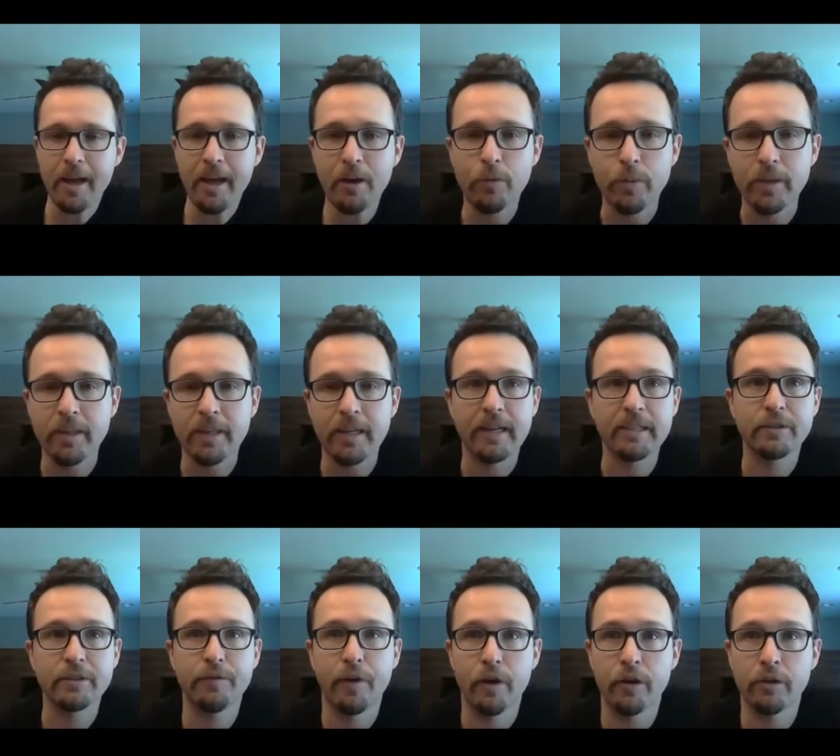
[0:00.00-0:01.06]
A really nice
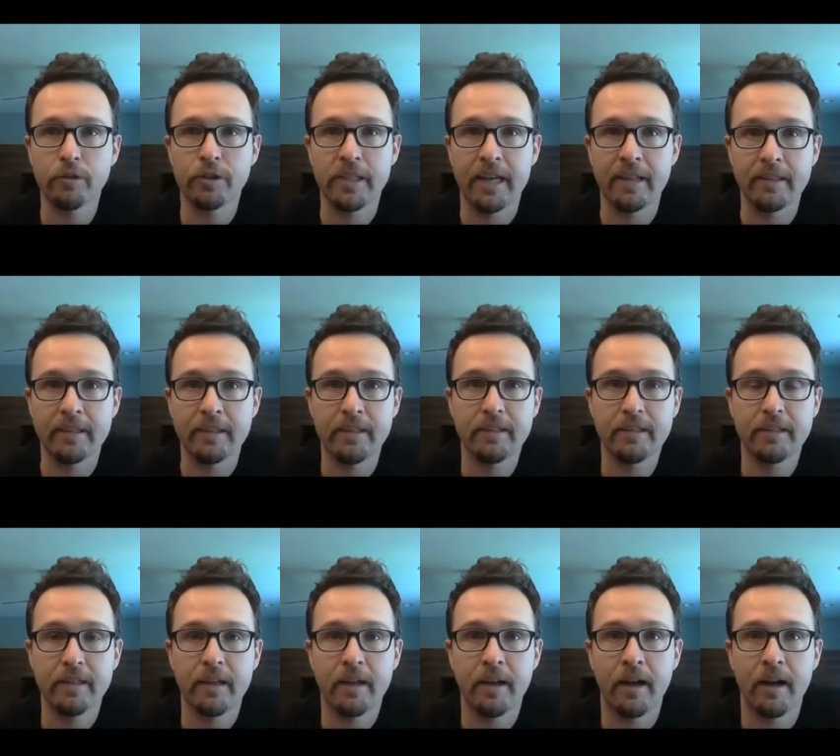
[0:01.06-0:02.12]
Faro salad.
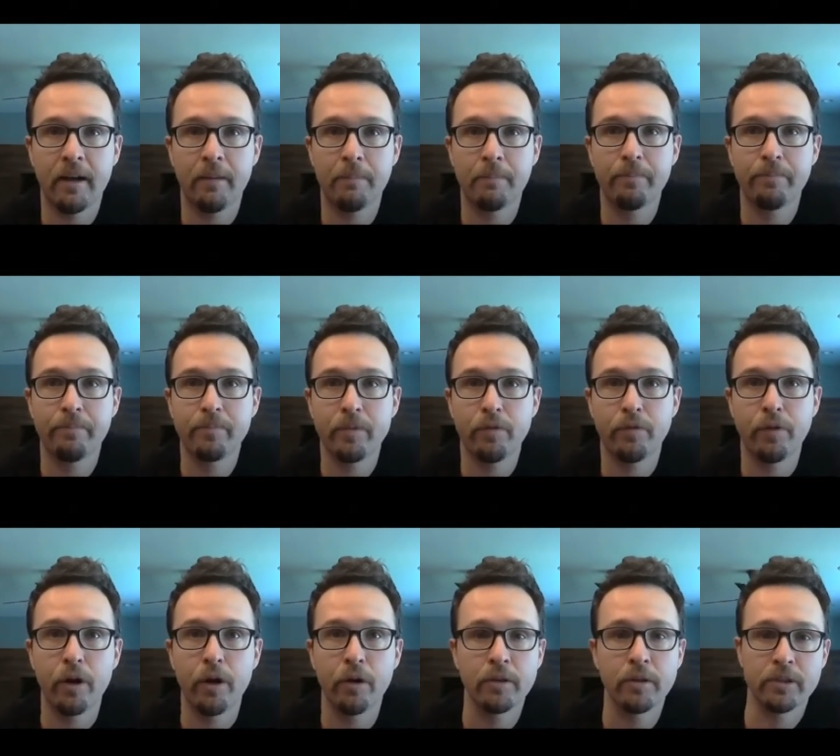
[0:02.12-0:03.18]

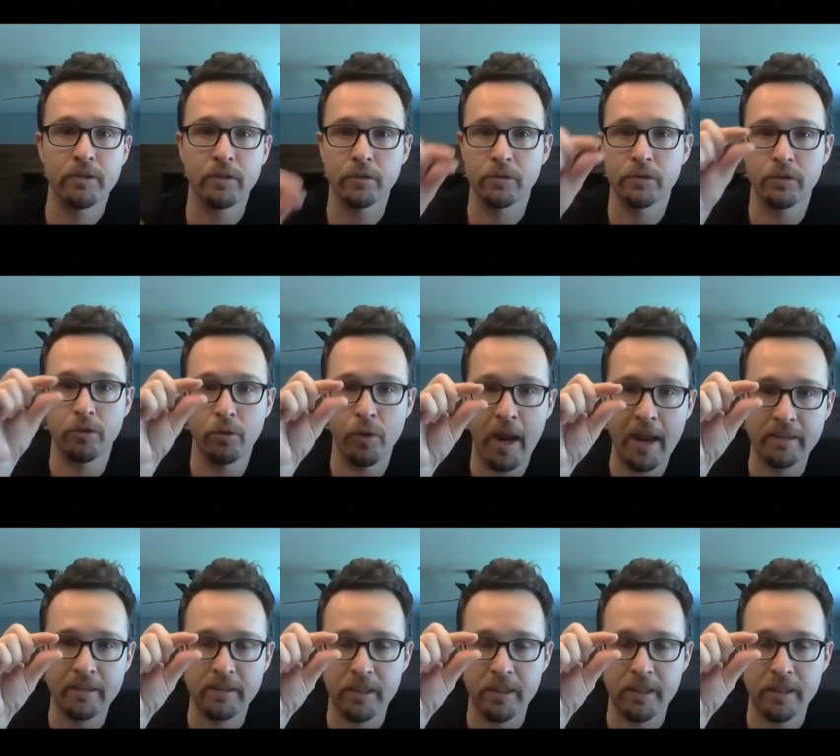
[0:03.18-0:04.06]
Faro, it's those grains.